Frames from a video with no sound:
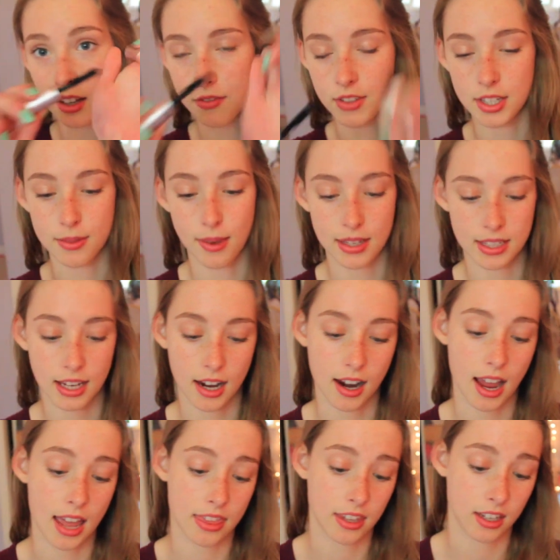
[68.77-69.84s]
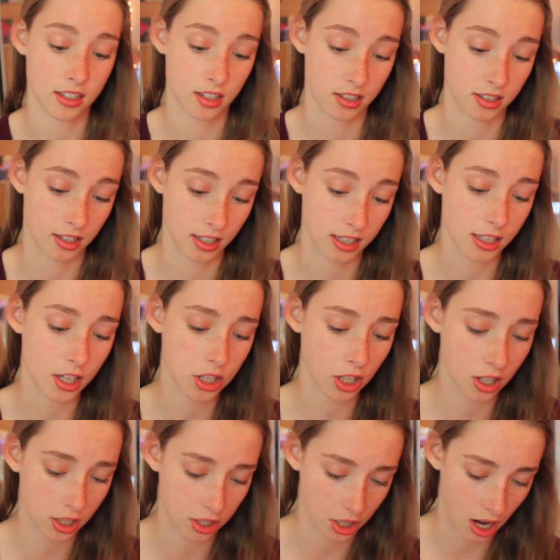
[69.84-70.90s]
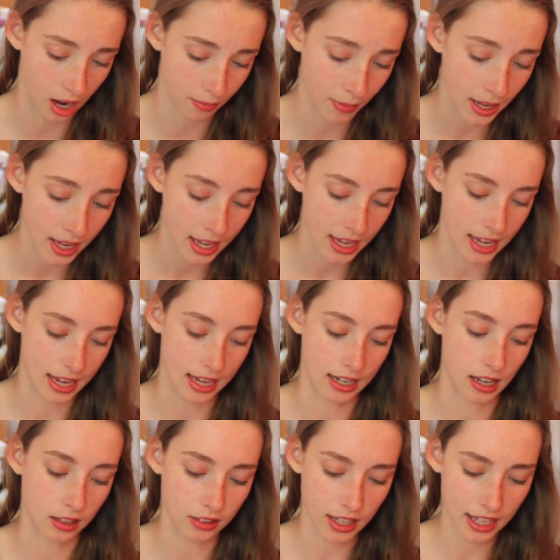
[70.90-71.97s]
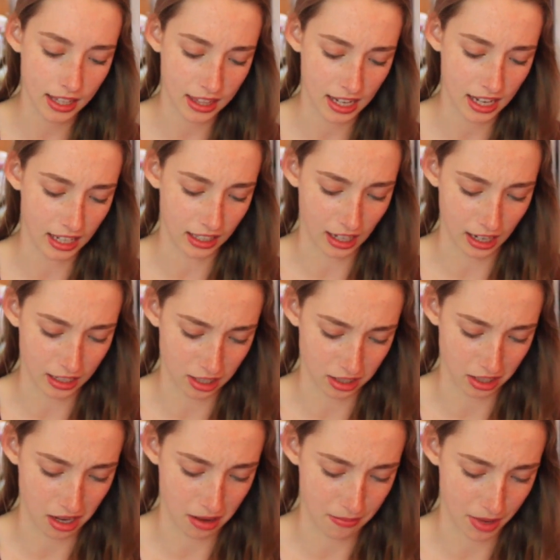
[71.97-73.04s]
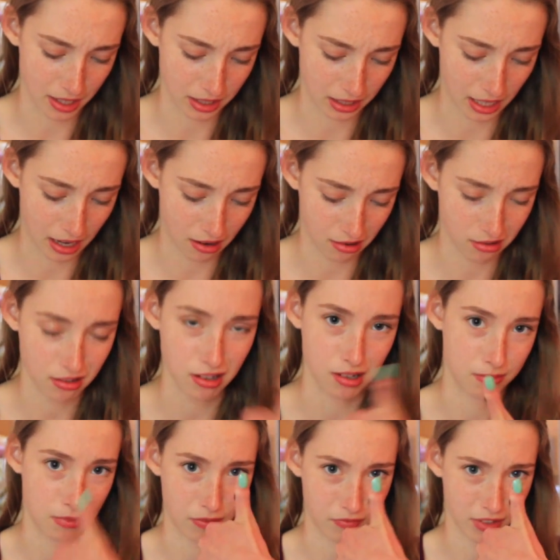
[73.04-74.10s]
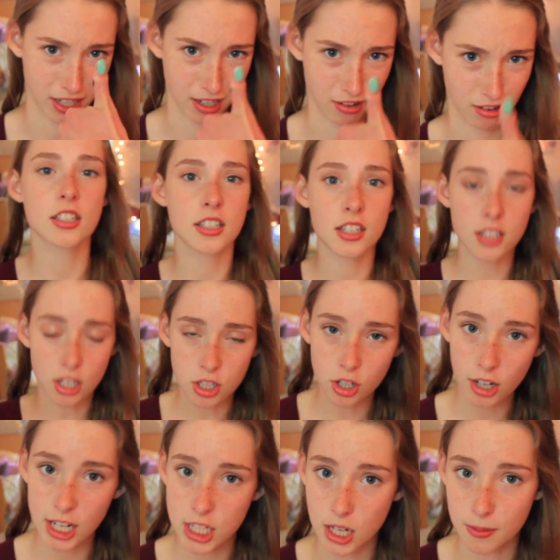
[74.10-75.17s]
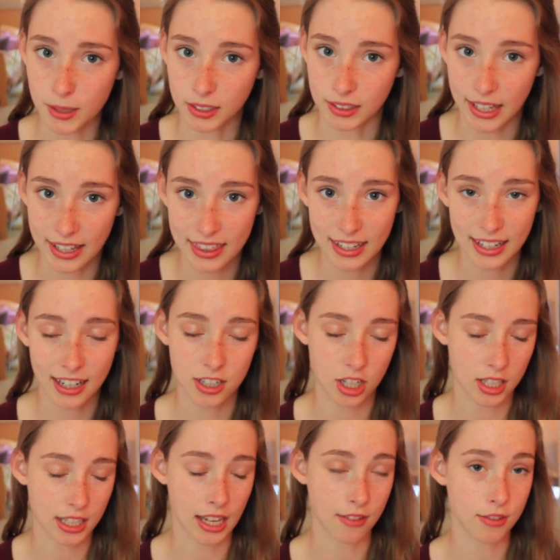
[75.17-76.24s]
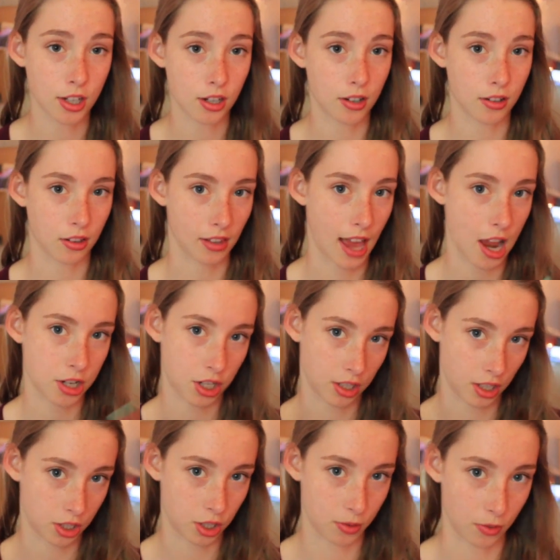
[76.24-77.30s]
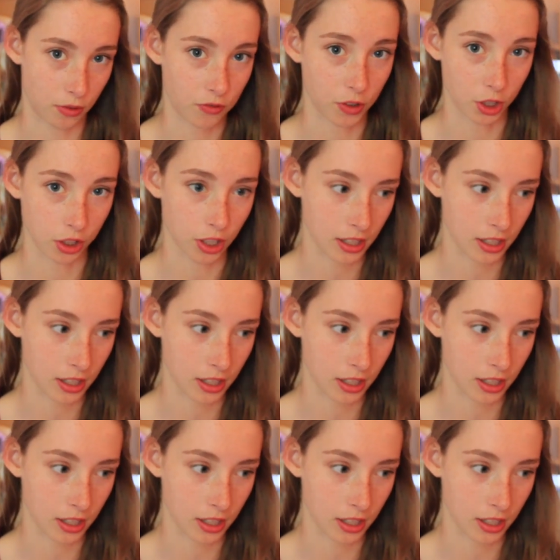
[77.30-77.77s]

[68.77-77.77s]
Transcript: love this mascara. I think it just does such a good job, in lengthening and I just got mascara on my finger. It does such a great job at lengthening and just gives your lashes a super full